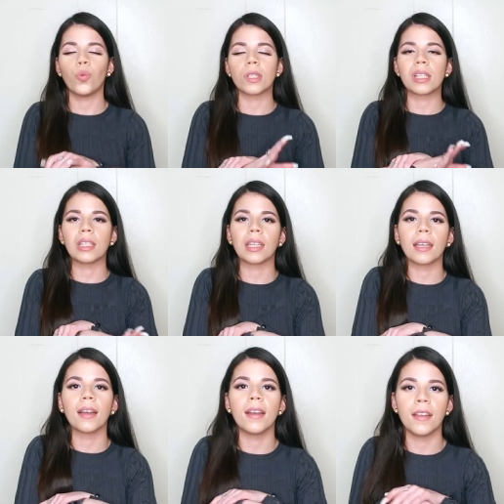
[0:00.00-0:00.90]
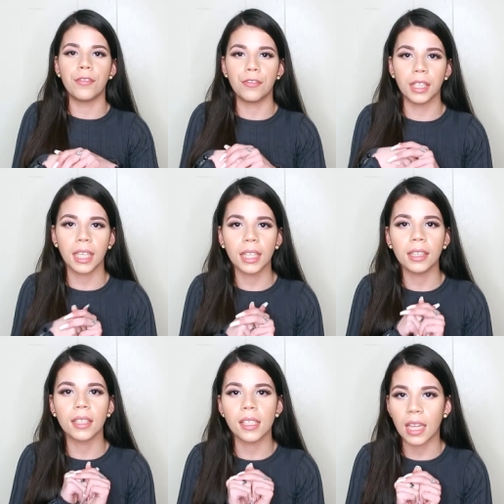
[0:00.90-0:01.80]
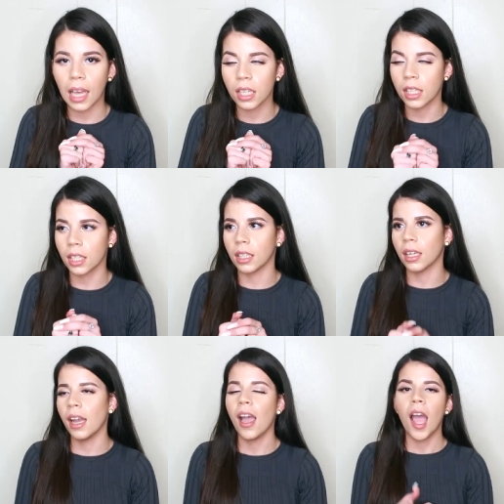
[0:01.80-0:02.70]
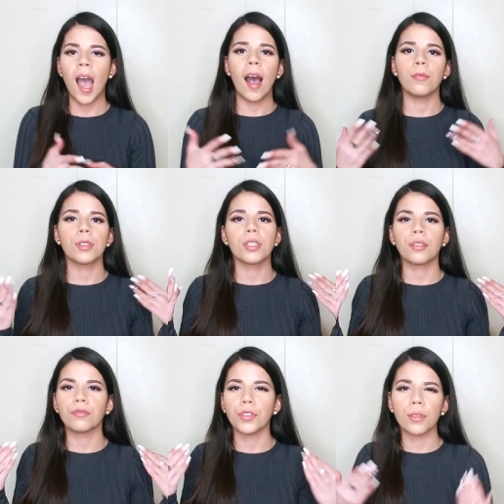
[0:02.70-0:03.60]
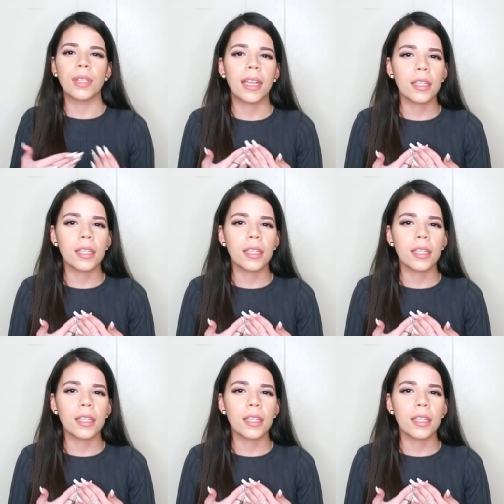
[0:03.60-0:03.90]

was looking a freaking disaster i was confused